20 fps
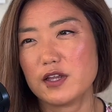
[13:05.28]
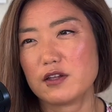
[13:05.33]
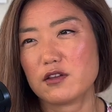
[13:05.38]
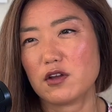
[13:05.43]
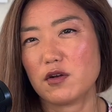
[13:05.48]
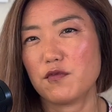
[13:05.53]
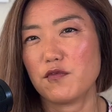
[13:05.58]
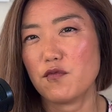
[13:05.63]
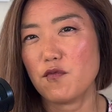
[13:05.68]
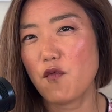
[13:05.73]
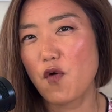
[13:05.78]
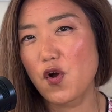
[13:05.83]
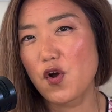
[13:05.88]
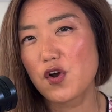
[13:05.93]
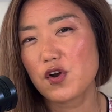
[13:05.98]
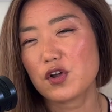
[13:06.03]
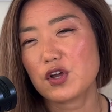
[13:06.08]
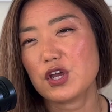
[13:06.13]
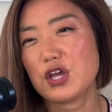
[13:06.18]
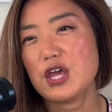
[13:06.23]
of
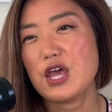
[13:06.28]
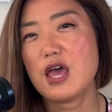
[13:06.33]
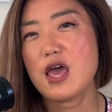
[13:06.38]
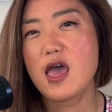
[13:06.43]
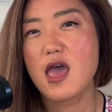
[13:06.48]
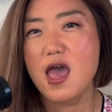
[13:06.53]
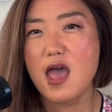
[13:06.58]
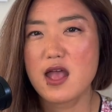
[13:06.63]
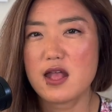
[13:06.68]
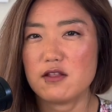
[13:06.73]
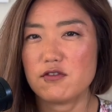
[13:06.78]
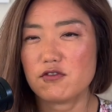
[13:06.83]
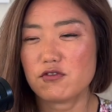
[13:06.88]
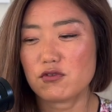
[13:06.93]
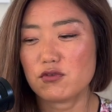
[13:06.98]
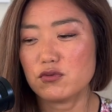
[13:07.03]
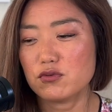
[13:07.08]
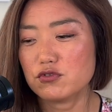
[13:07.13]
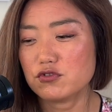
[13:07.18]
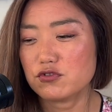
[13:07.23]
work and
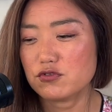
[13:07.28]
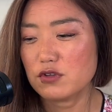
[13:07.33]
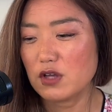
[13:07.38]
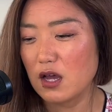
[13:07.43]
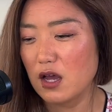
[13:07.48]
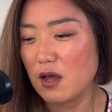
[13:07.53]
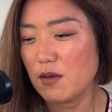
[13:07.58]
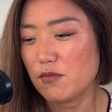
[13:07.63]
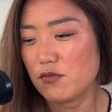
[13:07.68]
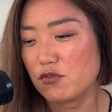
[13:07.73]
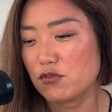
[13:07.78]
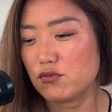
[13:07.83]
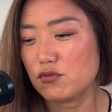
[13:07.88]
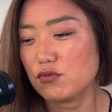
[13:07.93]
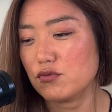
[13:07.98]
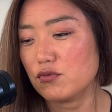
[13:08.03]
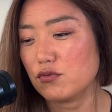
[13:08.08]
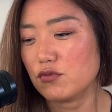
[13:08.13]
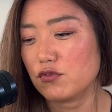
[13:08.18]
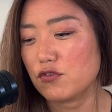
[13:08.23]

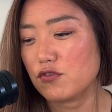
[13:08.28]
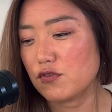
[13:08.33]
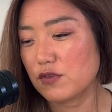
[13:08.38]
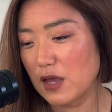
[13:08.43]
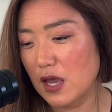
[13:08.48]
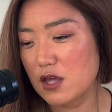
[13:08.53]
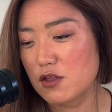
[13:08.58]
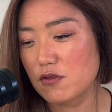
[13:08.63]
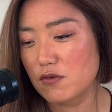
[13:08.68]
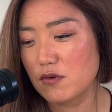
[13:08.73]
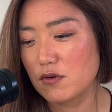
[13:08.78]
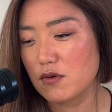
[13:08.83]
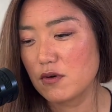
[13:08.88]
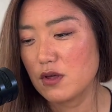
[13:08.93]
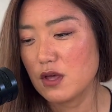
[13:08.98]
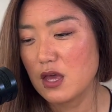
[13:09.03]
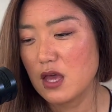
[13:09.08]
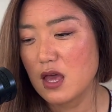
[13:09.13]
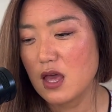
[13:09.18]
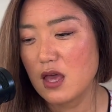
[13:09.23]
school schedule,
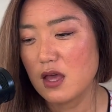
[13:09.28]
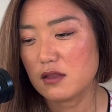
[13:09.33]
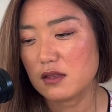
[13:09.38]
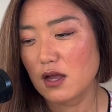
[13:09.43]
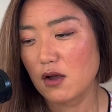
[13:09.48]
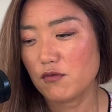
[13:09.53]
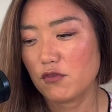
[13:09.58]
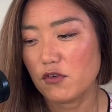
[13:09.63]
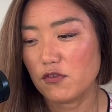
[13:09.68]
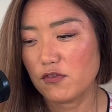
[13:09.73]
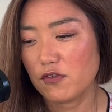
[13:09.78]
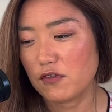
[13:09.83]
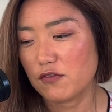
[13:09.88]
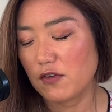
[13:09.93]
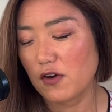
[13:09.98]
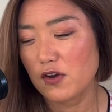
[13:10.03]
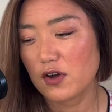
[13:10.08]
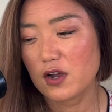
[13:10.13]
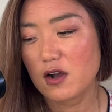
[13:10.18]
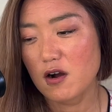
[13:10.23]
that will be
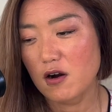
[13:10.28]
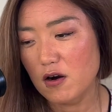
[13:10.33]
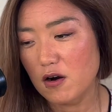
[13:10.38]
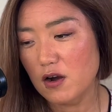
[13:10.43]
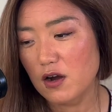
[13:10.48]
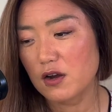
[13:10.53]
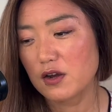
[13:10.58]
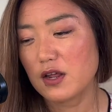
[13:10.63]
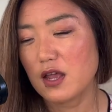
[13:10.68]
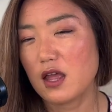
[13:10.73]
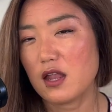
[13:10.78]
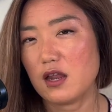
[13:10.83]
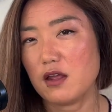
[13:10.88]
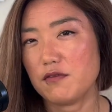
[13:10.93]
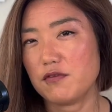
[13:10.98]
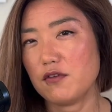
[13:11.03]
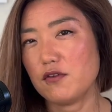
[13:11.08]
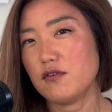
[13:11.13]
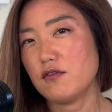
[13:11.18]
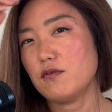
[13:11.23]
very hard. And if
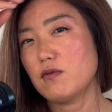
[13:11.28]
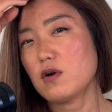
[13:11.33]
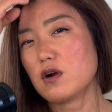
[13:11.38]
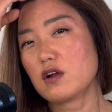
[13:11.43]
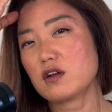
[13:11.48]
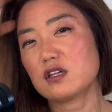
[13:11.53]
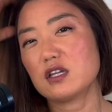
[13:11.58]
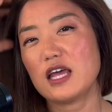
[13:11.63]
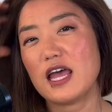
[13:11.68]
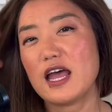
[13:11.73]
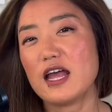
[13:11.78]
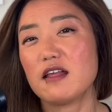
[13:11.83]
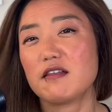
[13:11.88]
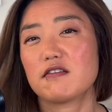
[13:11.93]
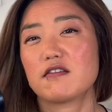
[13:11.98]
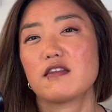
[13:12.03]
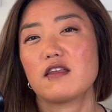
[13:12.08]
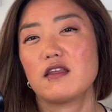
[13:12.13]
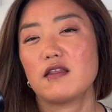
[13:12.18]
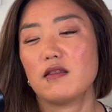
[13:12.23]
you work less,
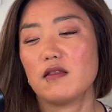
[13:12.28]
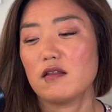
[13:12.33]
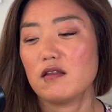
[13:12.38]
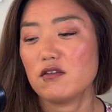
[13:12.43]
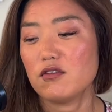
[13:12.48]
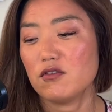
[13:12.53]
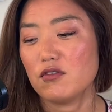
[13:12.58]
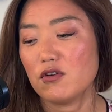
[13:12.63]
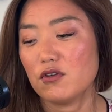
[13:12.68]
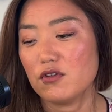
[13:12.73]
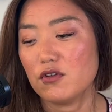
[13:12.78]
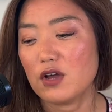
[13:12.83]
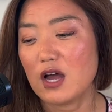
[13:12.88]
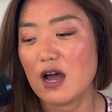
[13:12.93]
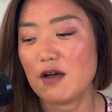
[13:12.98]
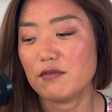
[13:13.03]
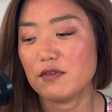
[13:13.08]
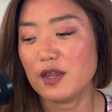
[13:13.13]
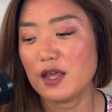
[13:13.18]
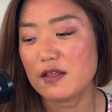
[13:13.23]
then you
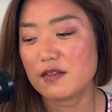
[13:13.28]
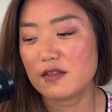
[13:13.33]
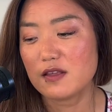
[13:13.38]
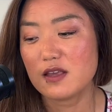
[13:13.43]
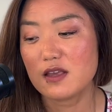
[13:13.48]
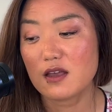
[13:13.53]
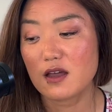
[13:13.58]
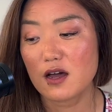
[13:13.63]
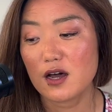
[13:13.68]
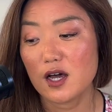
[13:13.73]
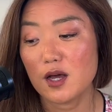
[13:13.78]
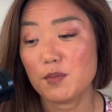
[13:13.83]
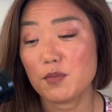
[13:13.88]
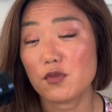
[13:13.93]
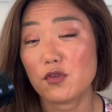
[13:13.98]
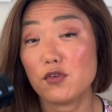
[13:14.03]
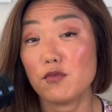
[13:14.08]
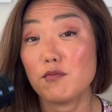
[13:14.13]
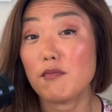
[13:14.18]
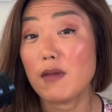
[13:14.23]
have less income,
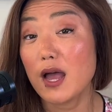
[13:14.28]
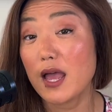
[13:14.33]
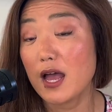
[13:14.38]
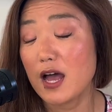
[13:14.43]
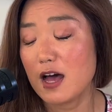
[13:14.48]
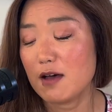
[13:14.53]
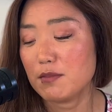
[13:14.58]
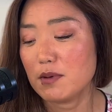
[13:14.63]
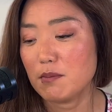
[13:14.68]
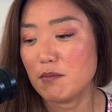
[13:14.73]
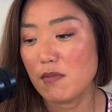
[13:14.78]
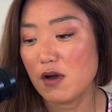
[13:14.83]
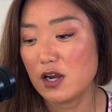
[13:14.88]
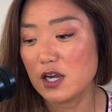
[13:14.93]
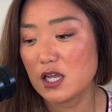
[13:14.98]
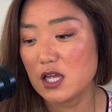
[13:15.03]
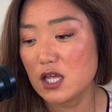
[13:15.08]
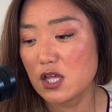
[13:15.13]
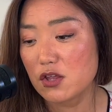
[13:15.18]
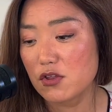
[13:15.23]
so you might have a
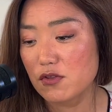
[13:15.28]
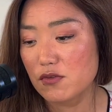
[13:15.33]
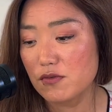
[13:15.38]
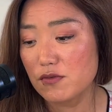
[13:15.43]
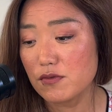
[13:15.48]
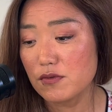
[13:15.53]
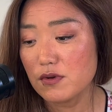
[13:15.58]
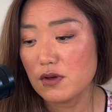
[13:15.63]
money issue.